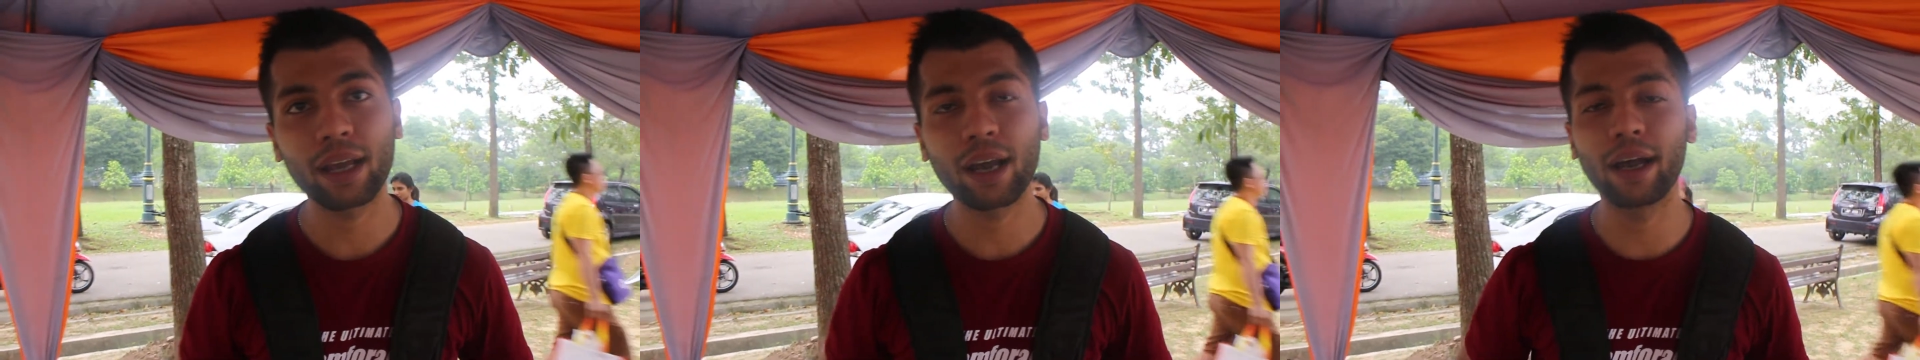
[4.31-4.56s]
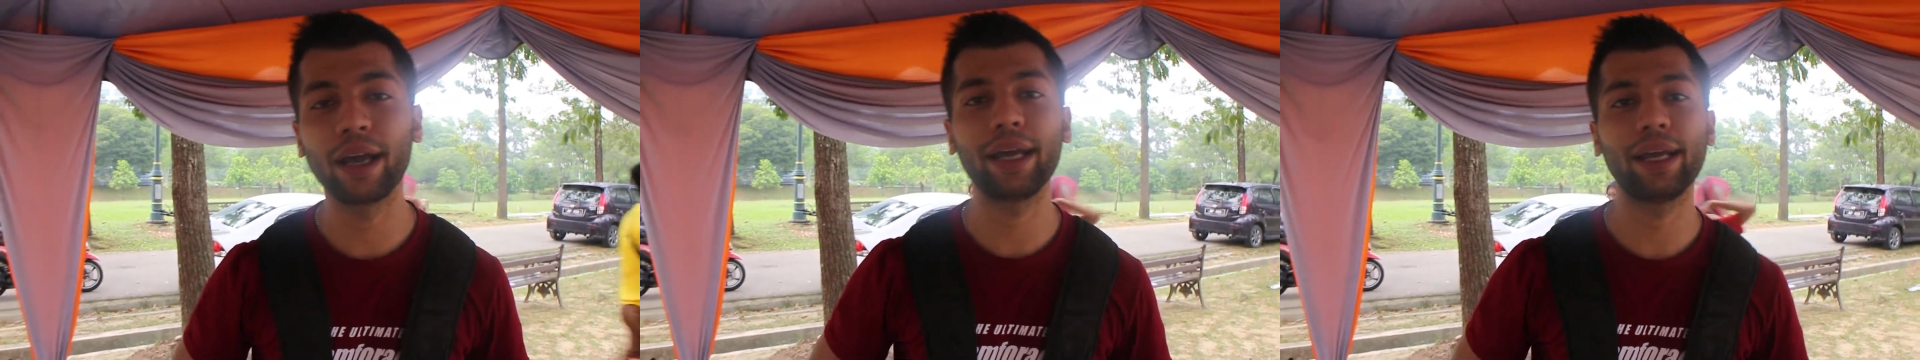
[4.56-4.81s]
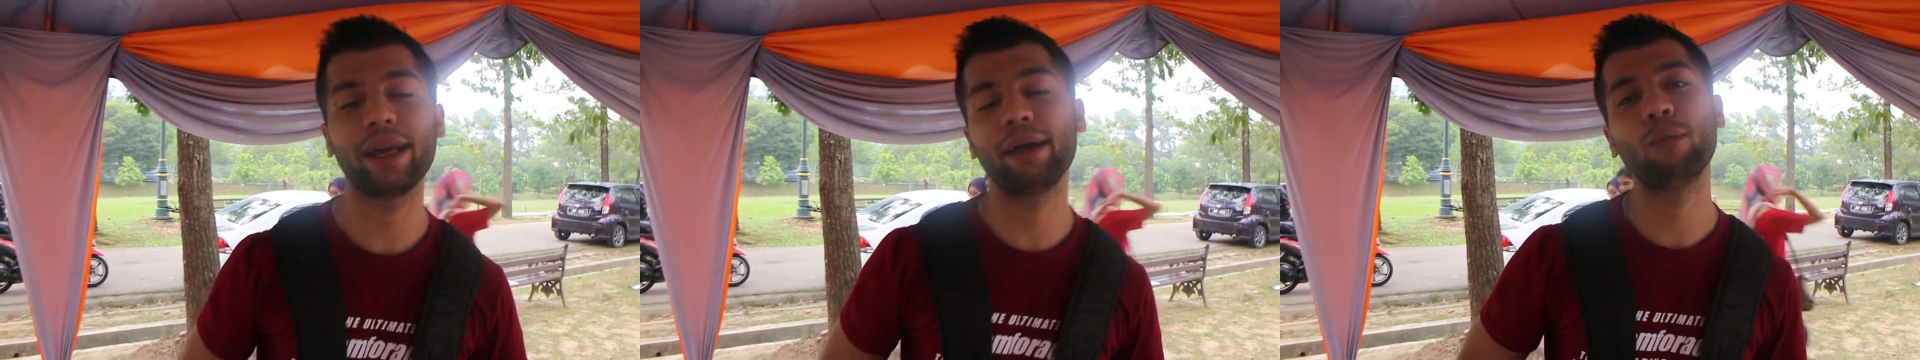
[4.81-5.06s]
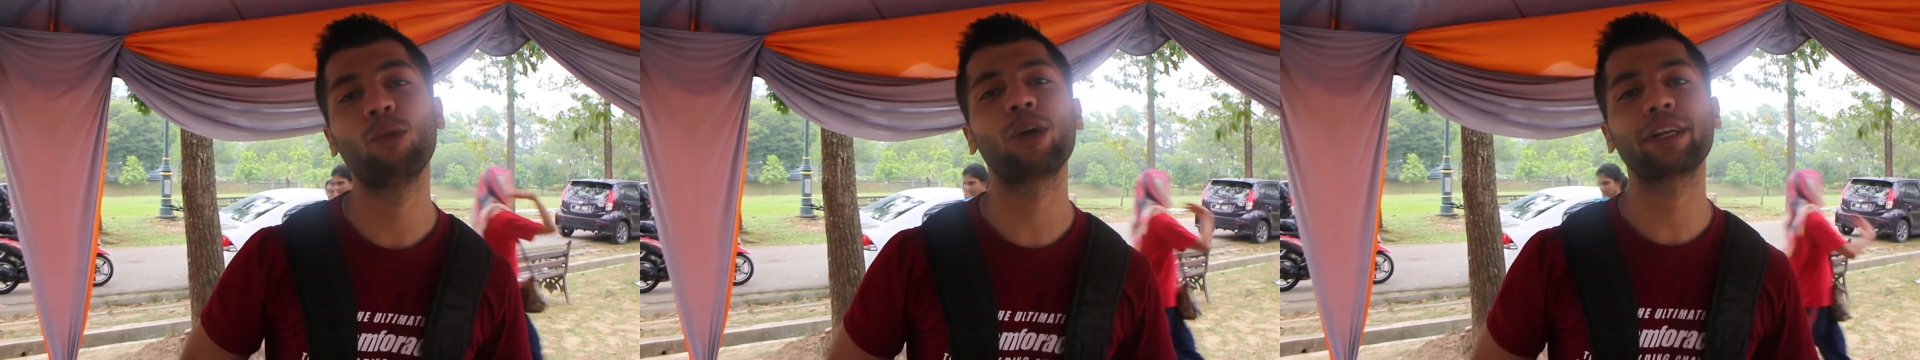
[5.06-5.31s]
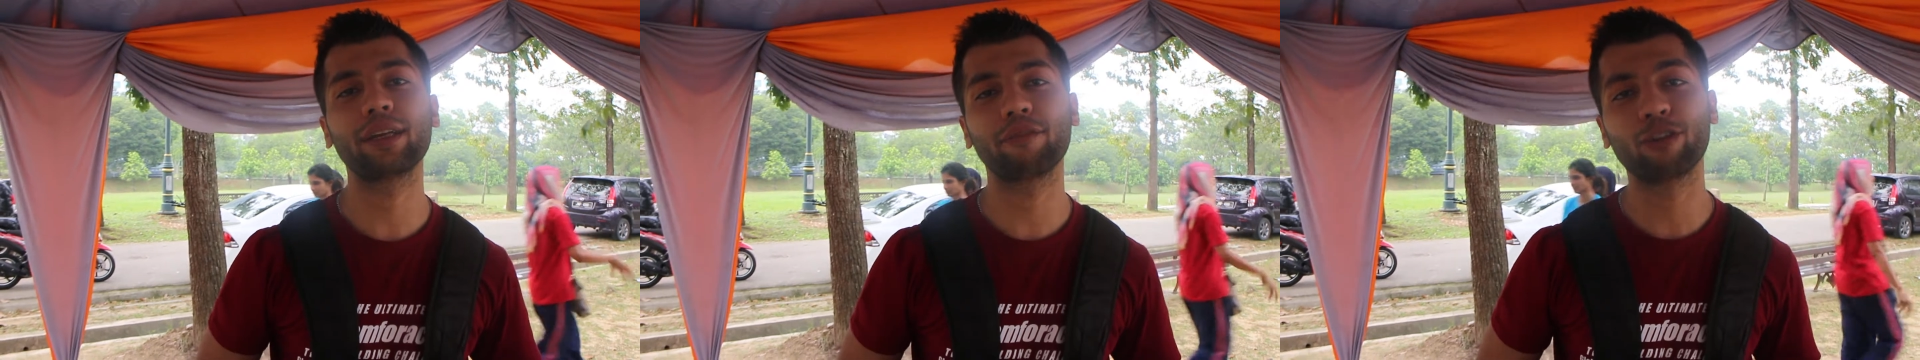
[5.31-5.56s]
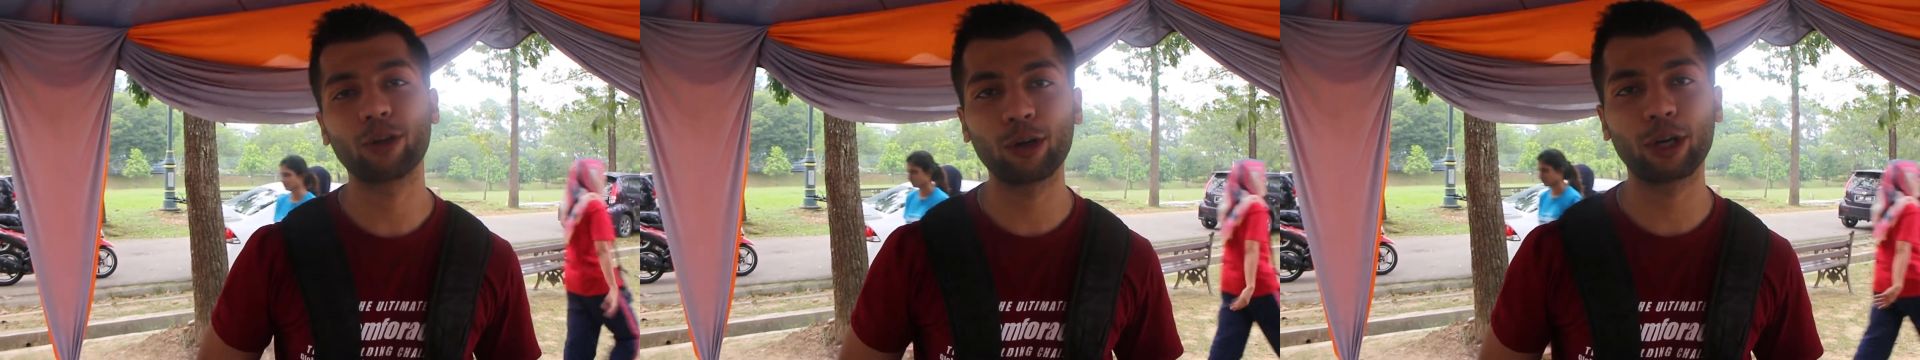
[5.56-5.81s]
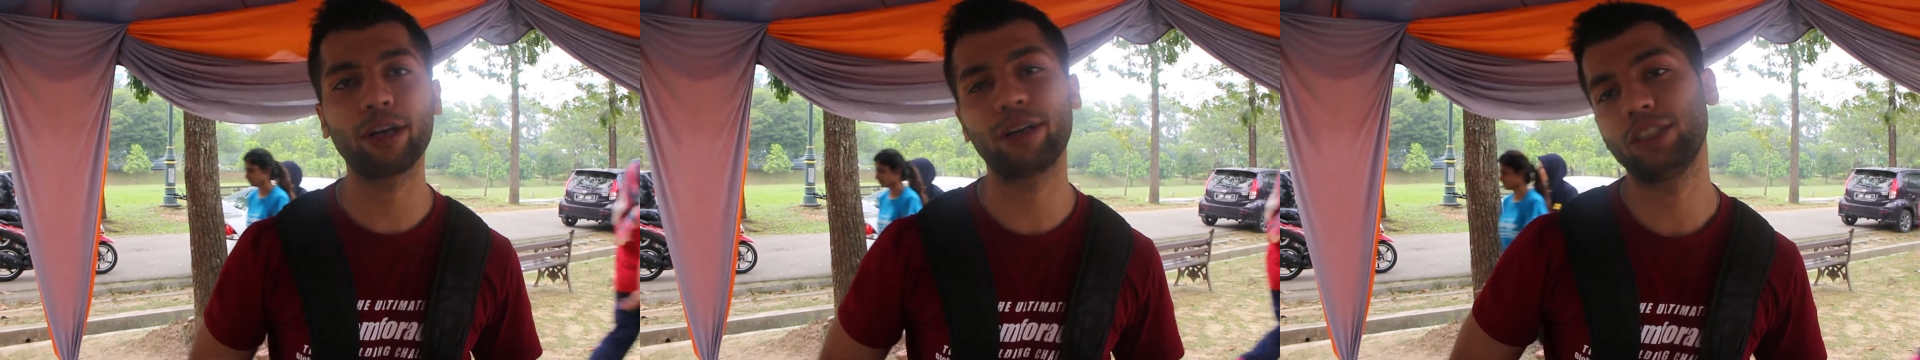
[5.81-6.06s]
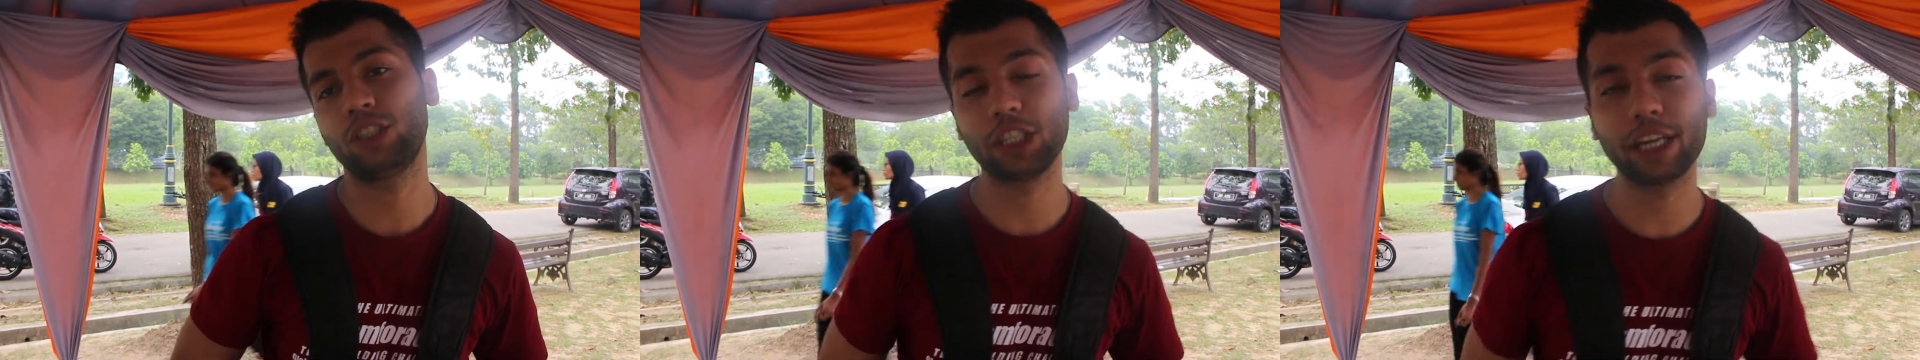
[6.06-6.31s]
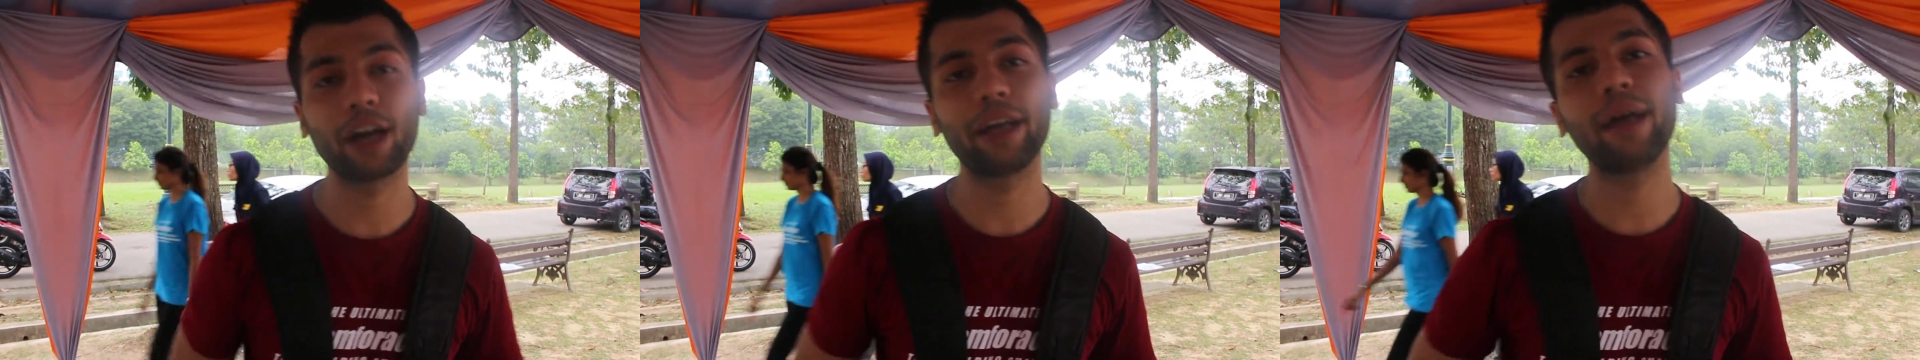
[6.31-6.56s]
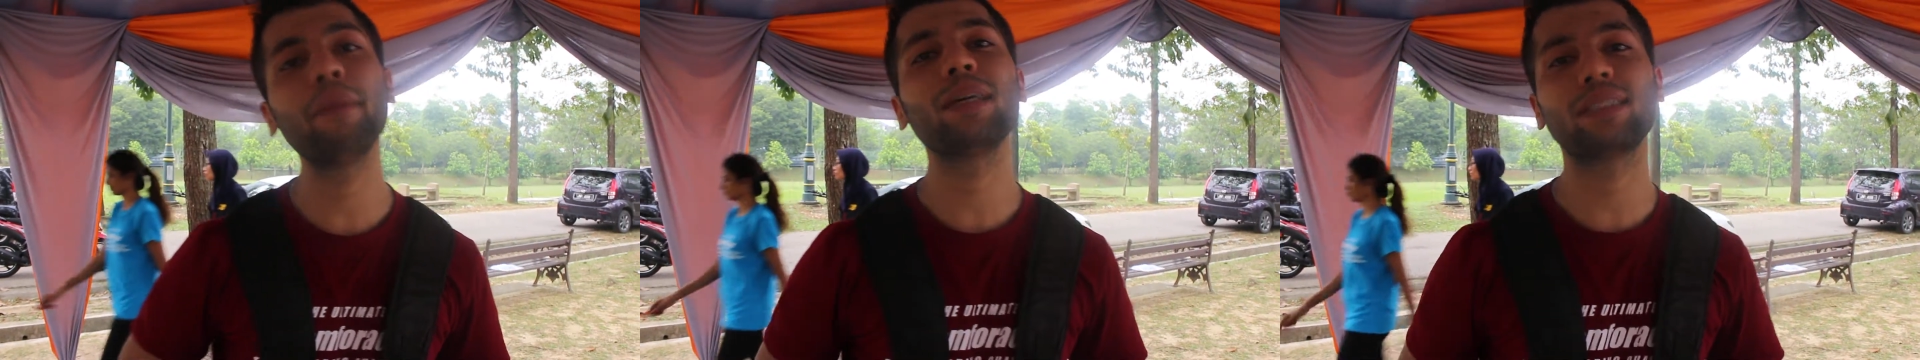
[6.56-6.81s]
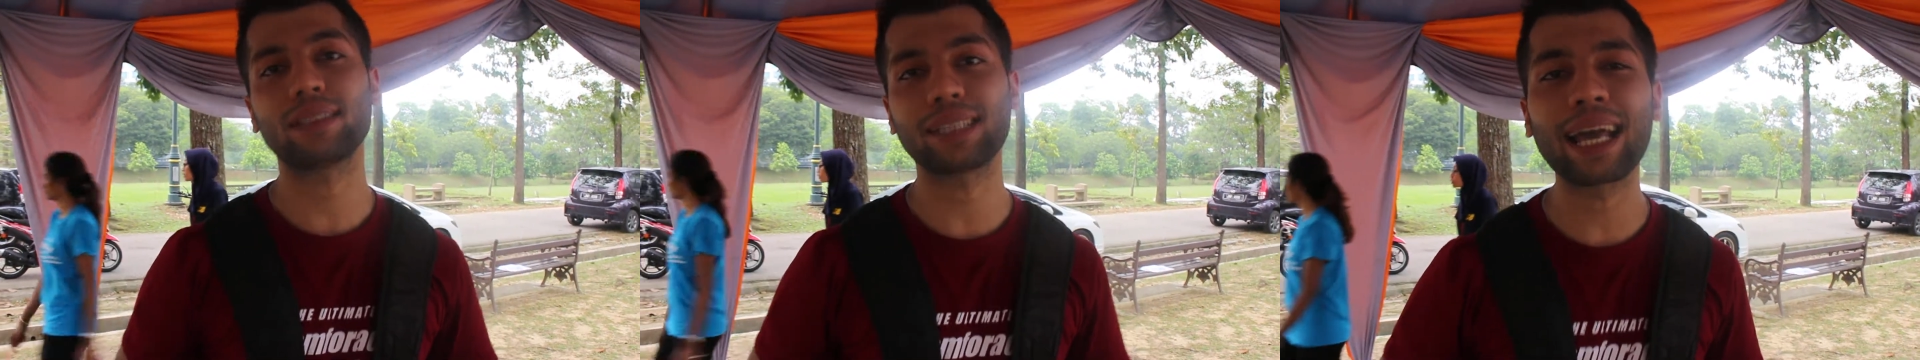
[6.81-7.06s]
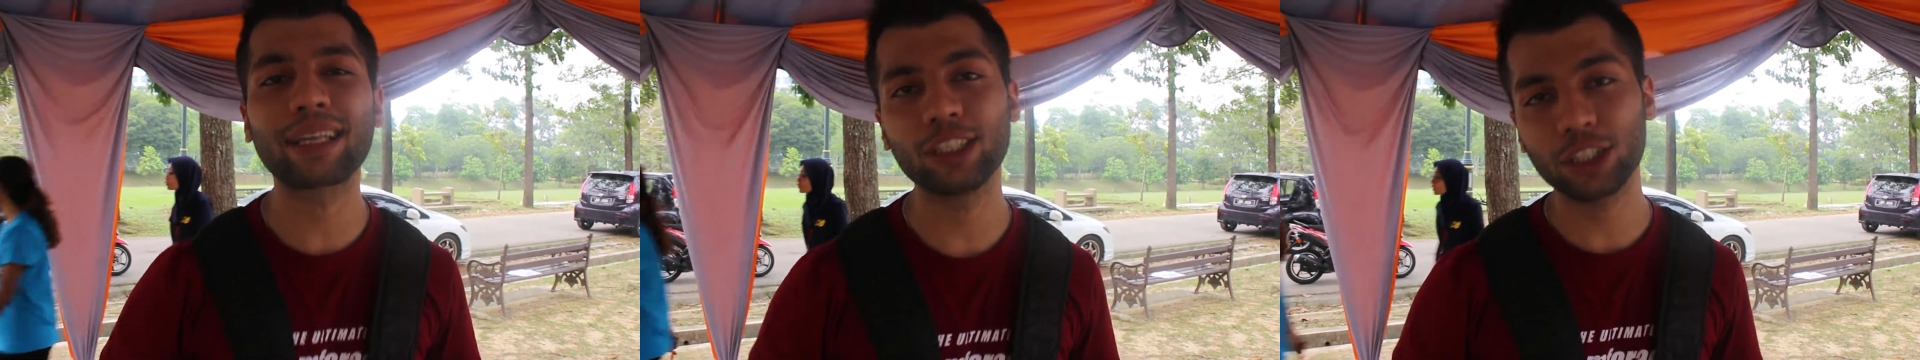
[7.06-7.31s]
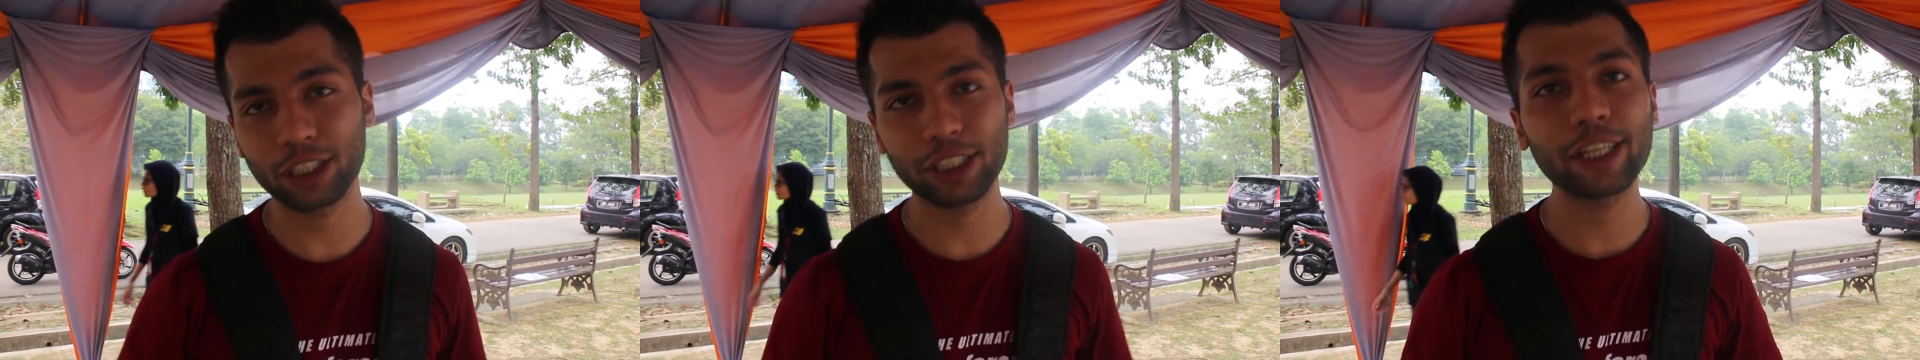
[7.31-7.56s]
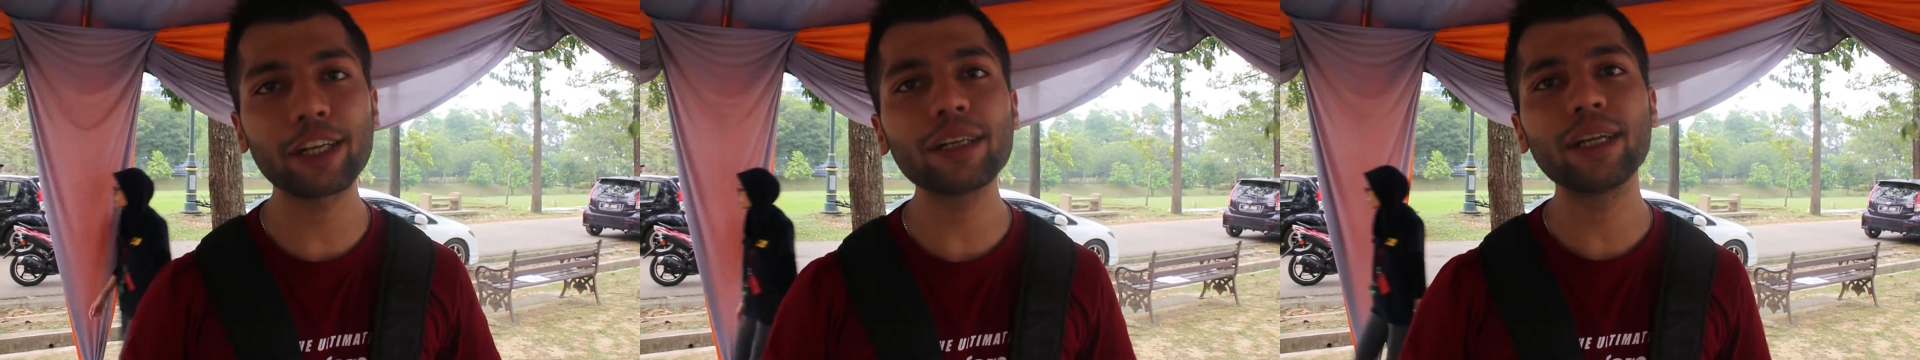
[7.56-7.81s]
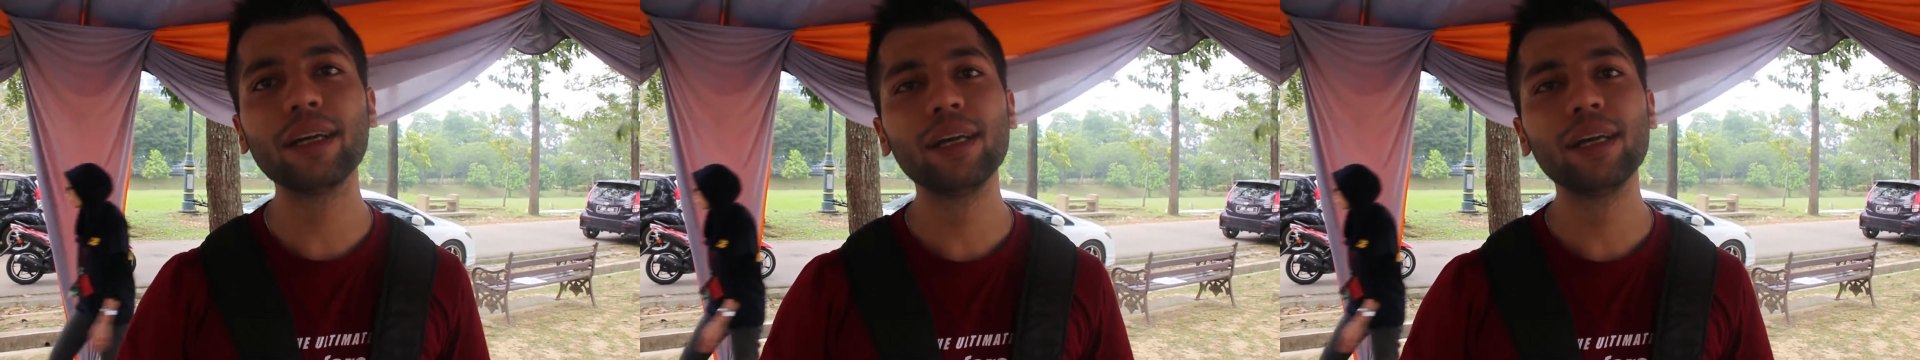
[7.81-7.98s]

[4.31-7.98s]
I am working for GIM as a tech engineer.